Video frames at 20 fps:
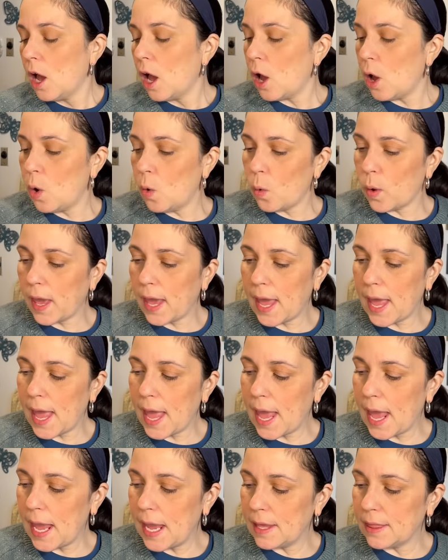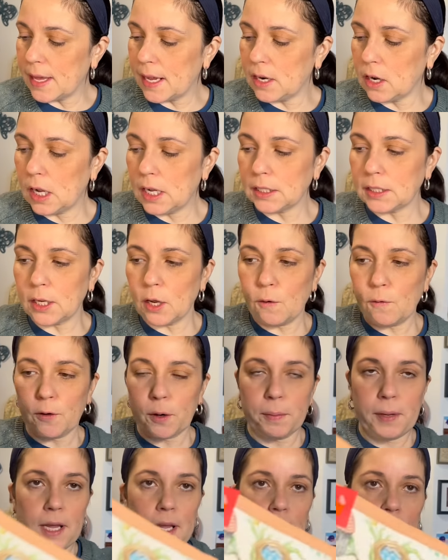Okay, then also for
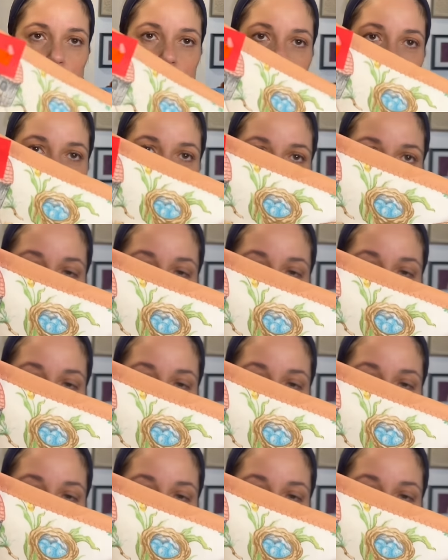me, I did get